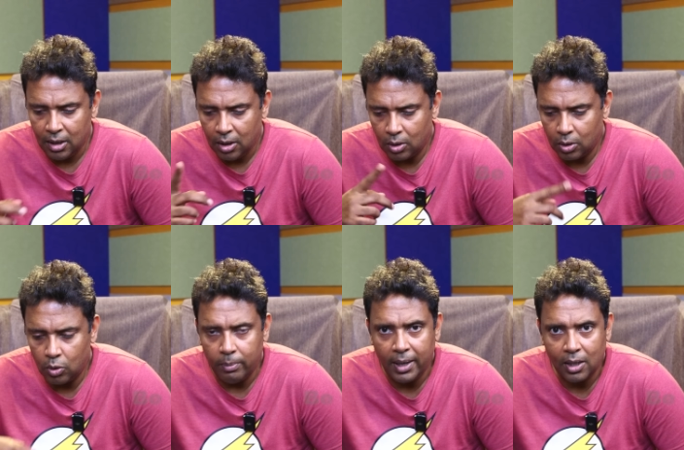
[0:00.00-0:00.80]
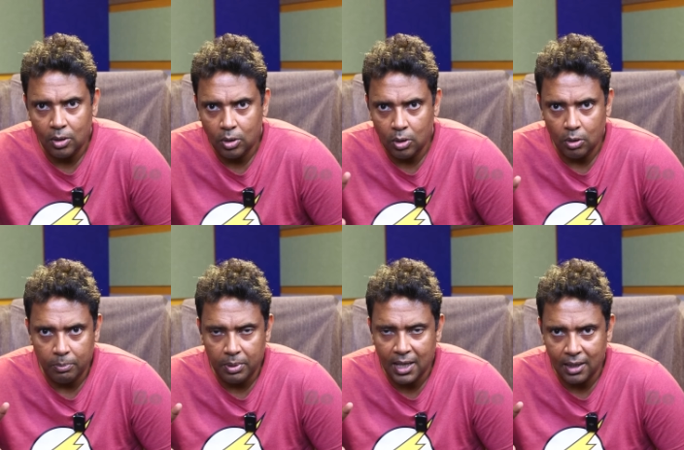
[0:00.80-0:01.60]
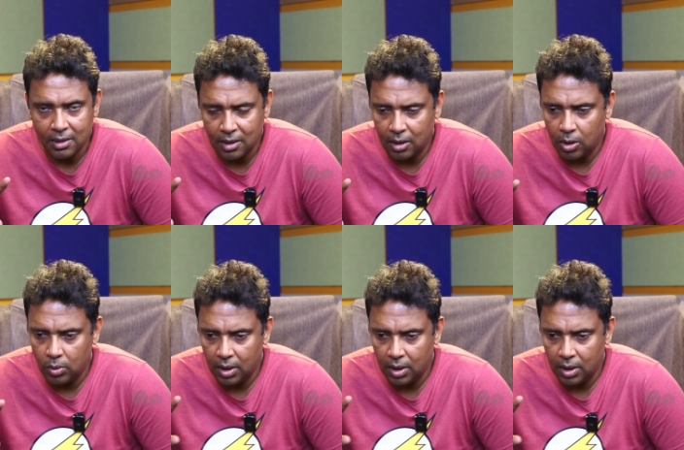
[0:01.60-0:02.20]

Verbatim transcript: it will go back into your PIS account